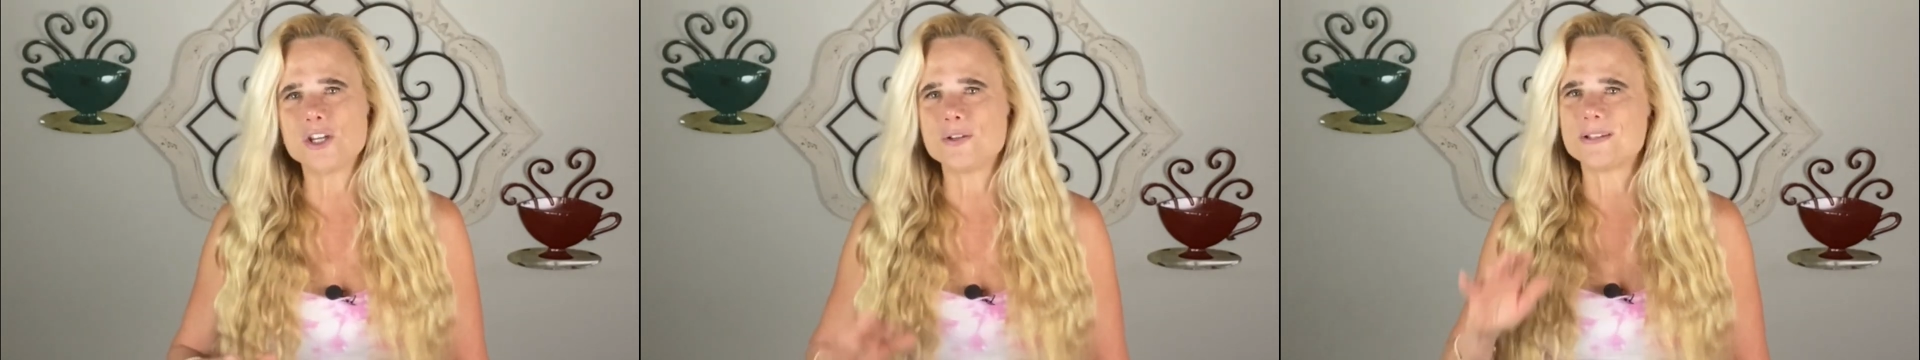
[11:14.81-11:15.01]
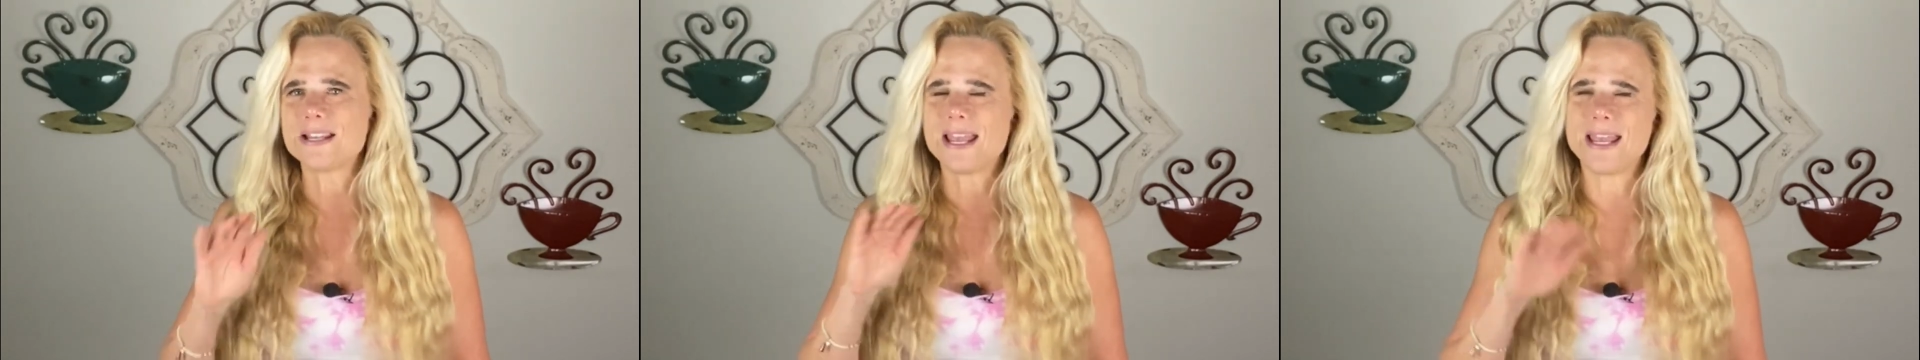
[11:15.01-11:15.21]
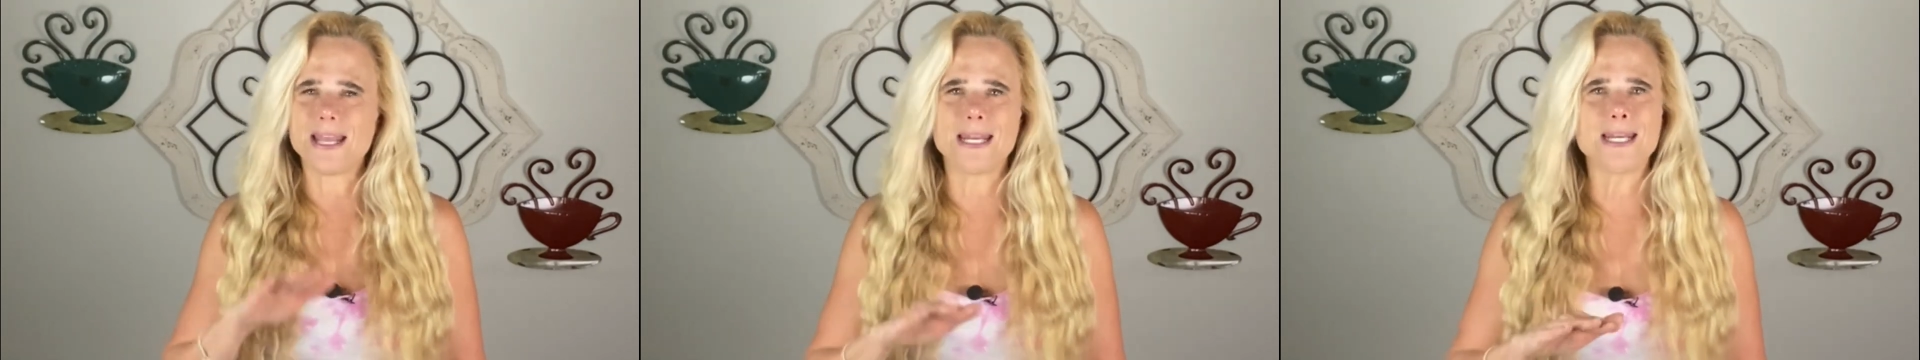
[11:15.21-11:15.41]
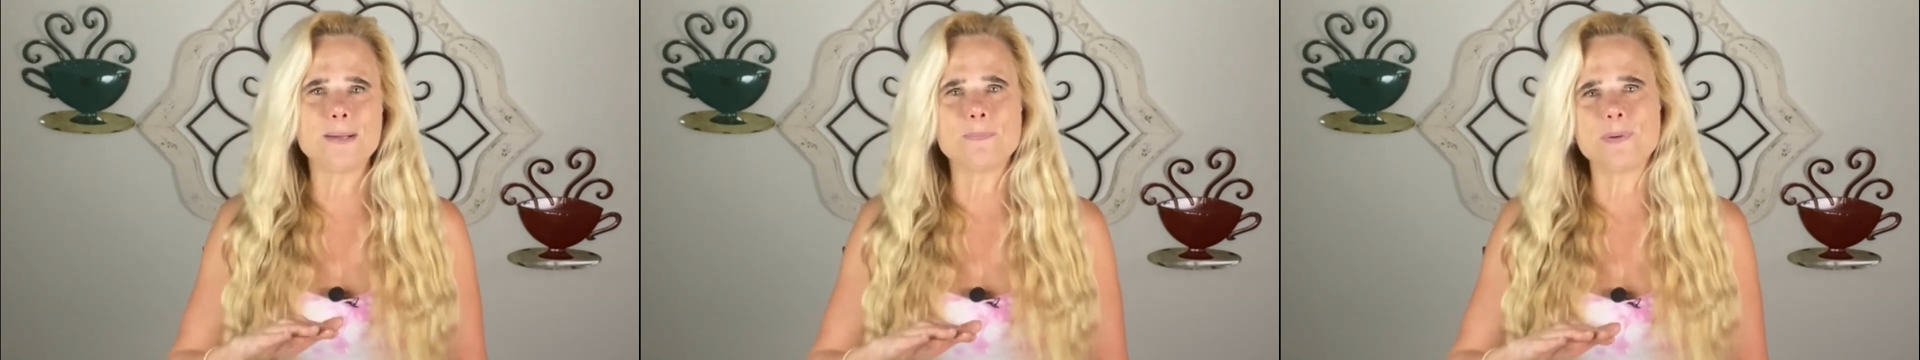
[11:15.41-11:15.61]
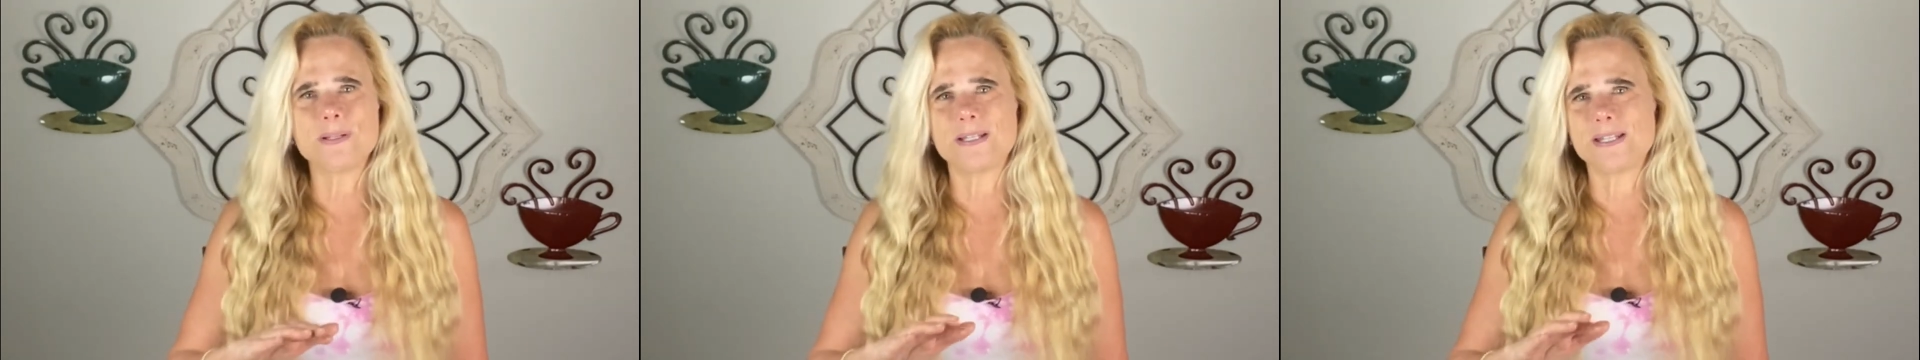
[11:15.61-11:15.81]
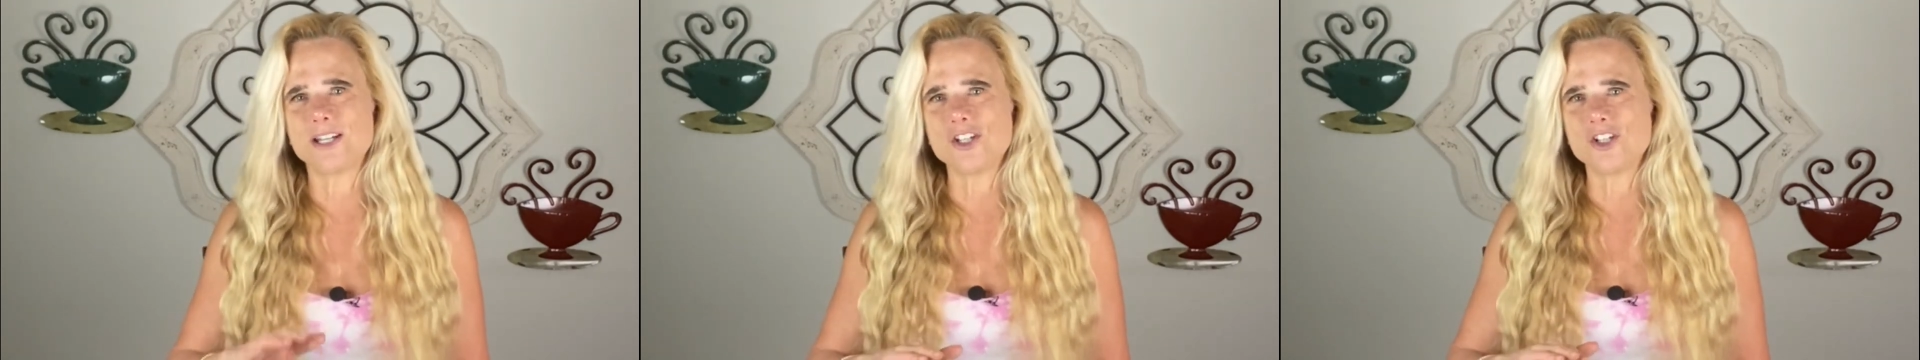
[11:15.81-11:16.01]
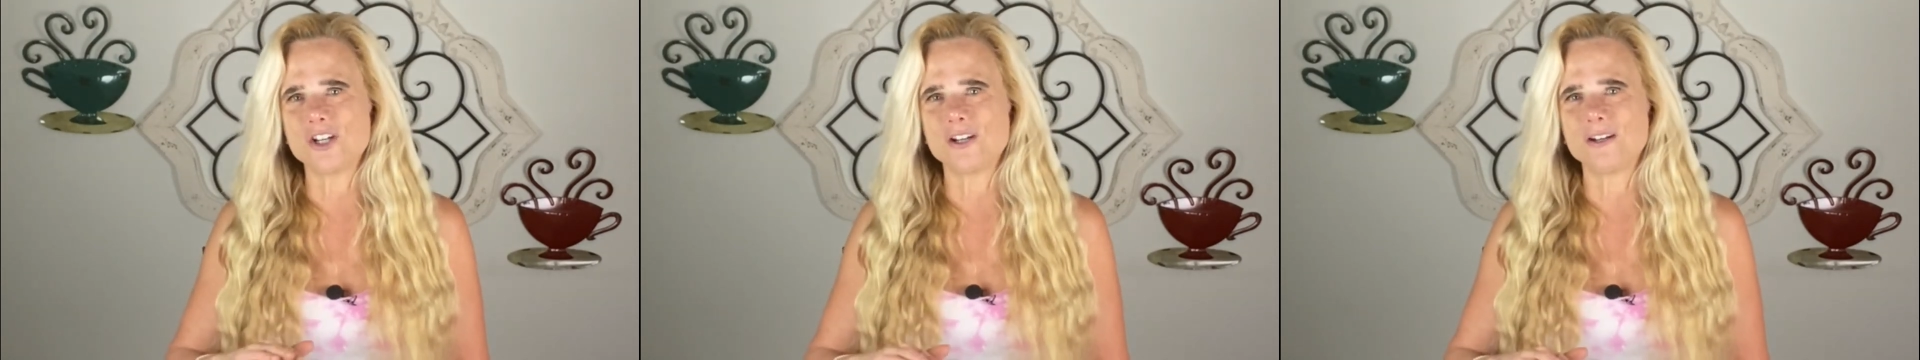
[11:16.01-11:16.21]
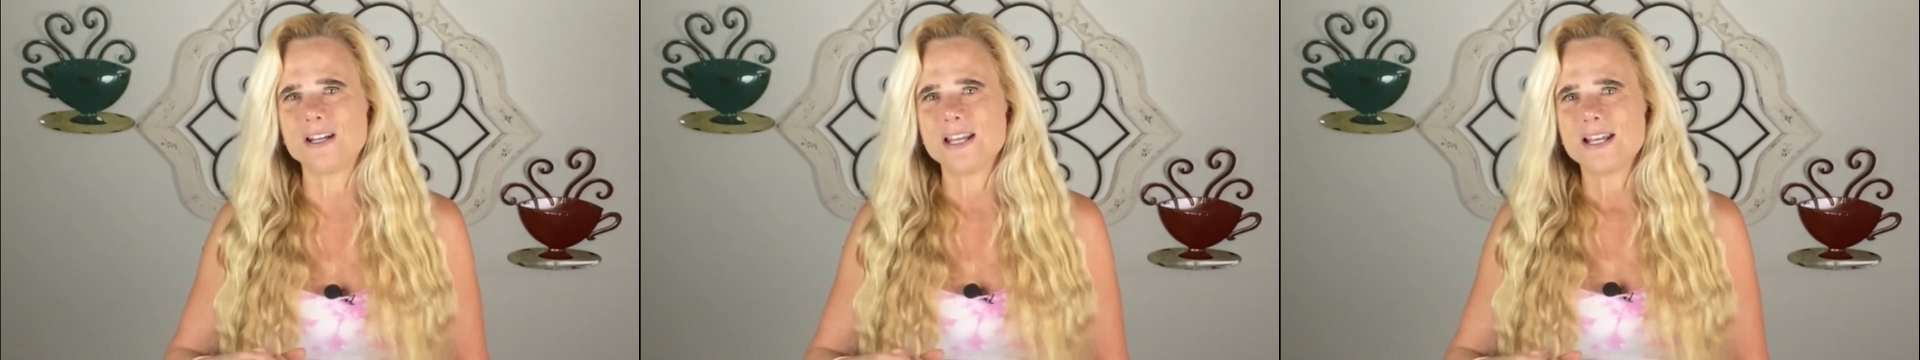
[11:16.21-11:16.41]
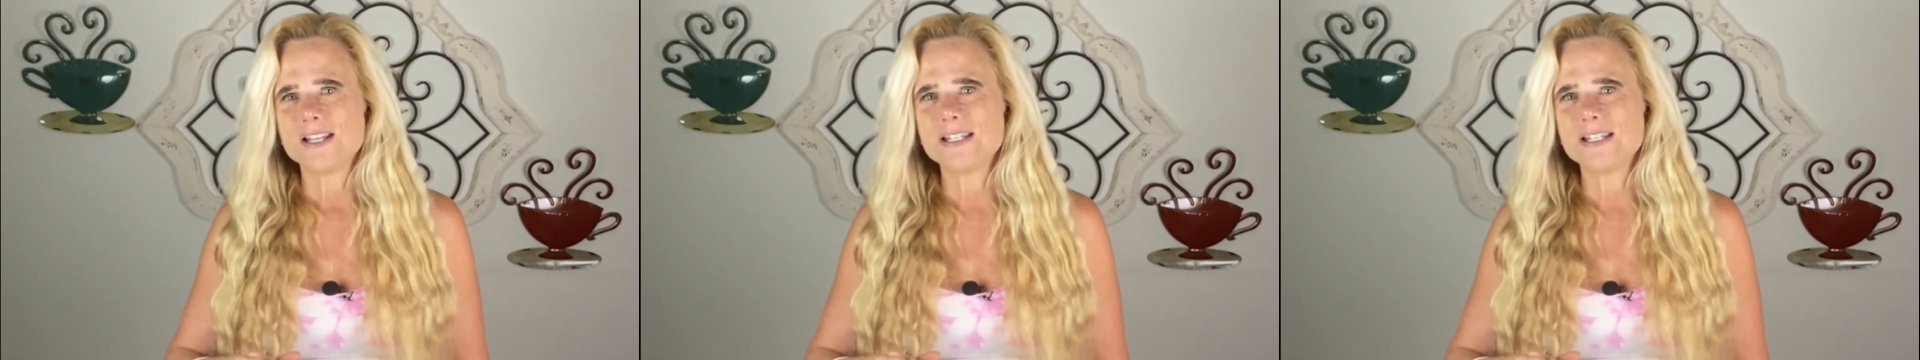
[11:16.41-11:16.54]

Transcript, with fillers: use any position